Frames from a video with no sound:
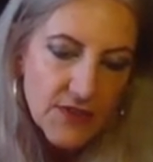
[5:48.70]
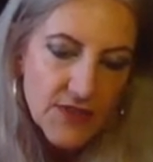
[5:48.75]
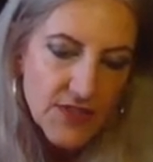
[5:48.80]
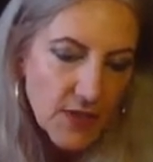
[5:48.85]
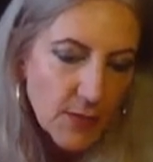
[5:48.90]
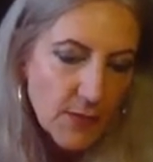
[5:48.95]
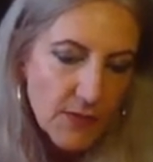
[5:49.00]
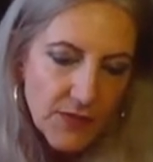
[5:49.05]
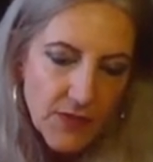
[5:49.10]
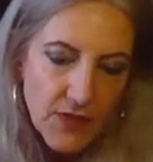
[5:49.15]
For
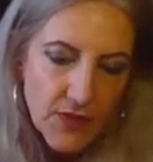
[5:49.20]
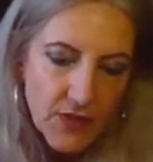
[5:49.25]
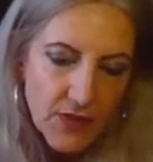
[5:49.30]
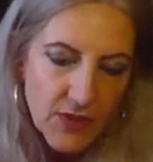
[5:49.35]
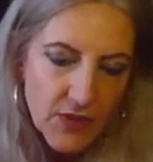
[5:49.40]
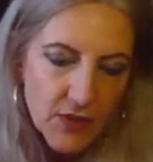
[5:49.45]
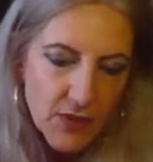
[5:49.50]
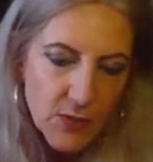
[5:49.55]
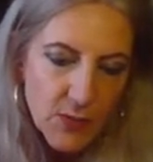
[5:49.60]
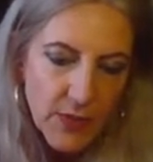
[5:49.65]
some of you,
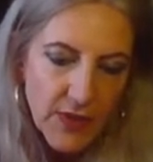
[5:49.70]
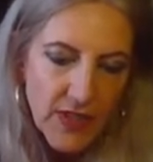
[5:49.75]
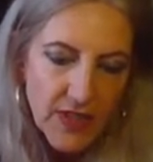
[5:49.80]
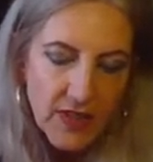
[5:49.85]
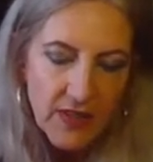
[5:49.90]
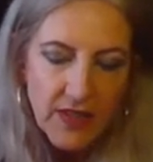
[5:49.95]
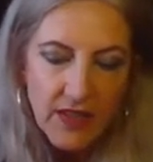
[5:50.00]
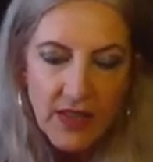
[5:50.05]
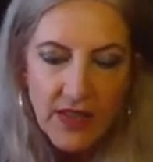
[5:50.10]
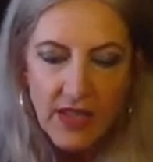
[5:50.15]
it could
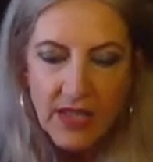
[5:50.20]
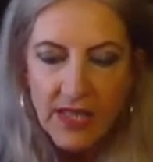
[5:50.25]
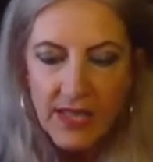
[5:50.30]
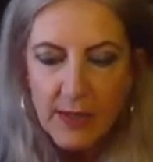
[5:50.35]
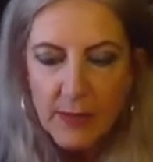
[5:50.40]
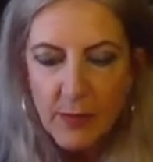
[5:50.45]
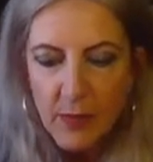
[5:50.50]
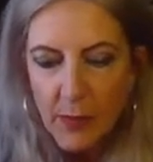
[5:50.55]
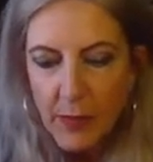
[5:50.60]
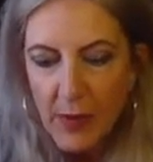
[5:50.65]
be that a
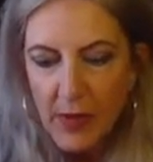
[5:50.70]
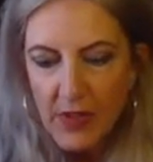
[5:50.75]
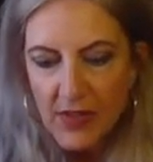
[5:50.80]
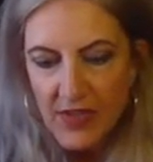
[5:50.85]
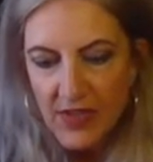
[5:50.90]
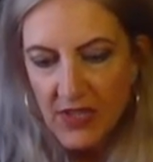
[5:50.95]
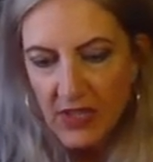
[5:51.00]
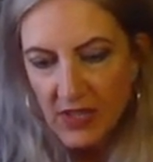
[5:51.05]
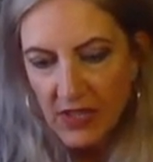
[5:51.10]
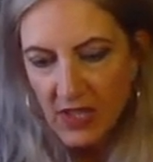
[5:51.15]
Libra
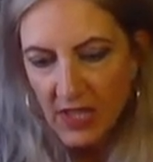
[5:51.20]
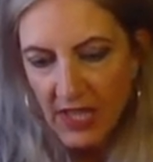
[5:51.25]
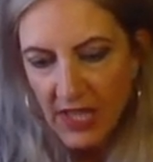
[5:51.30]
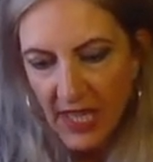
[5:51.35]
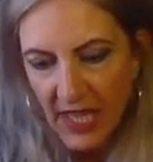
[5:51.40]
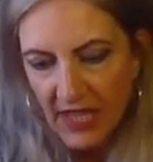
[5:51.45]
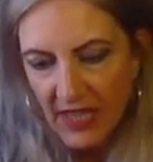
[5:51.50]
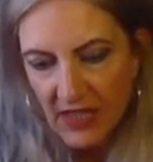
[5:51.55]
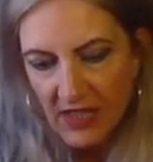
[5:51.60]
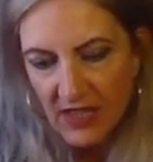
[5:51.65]
person
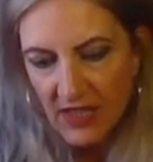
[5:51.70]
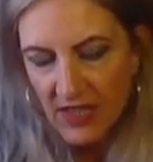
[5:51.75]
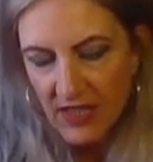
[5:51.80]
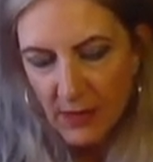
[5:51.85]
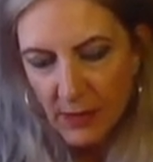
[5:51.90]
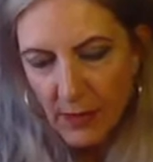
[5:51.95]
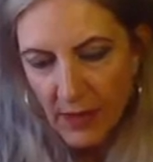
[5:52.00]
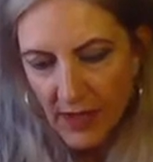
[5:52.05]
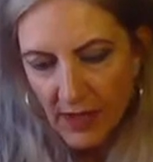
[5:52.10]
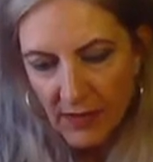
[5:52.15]

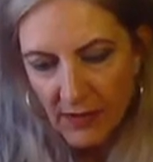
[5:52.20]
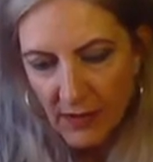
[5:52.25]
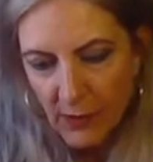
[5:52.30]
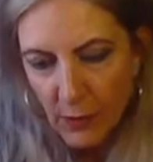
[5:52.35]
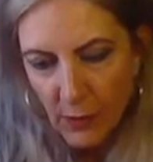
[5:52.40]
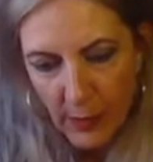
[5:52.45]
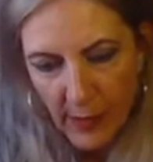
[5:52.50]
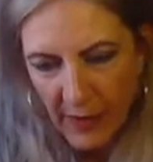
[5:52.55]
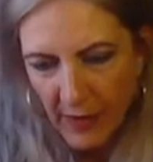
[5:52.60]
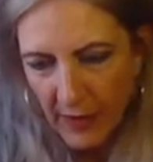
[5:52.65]
connects with
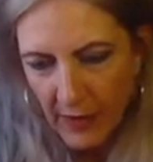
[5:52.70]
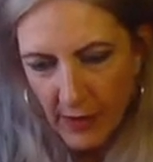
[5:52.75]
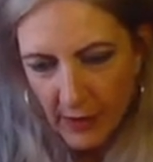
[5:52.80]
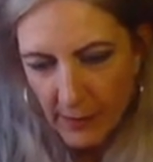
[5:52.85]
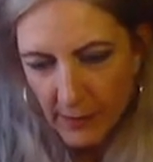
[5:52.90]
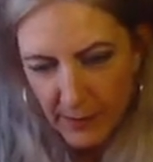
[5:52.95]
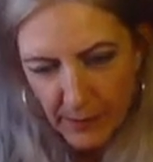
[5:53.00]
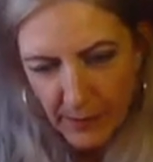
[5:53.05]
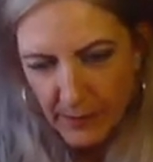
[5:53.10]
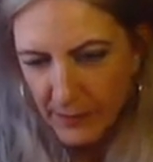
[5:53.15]
your
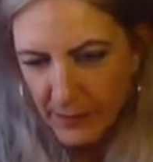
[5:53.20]
mother.